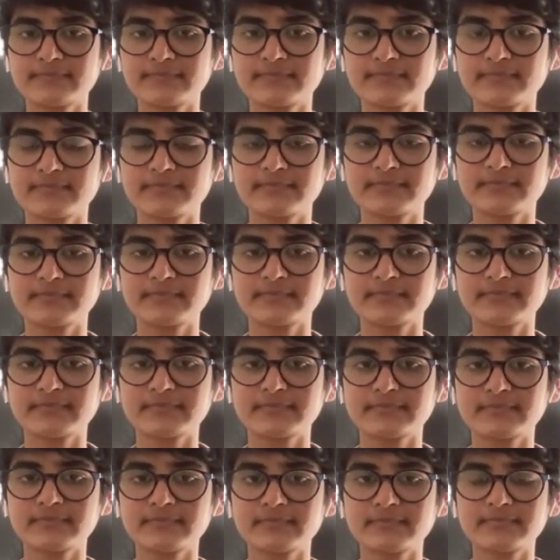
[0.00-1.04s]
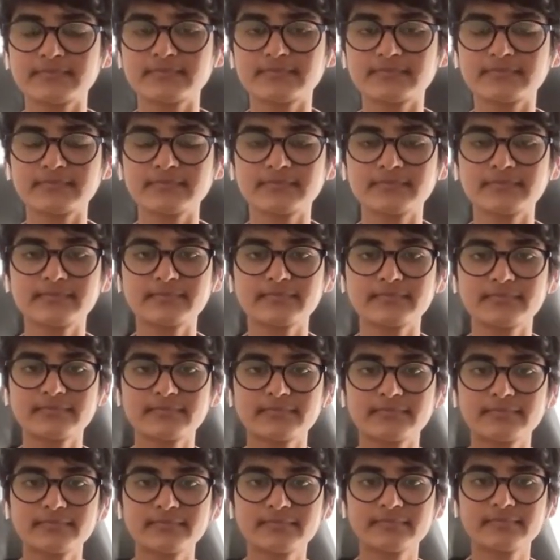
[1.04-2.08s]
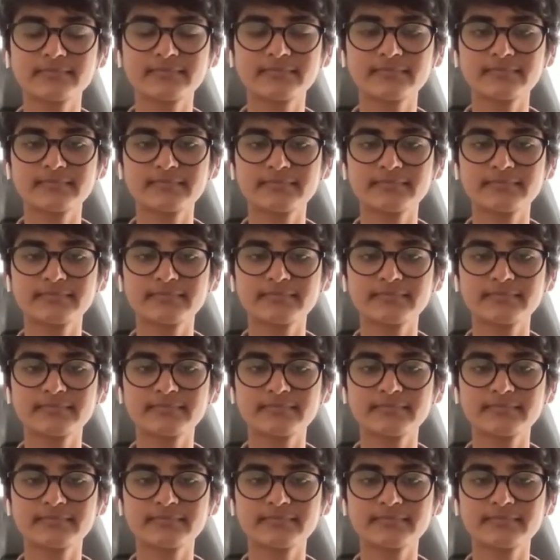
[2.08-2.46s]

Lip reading: [no speech]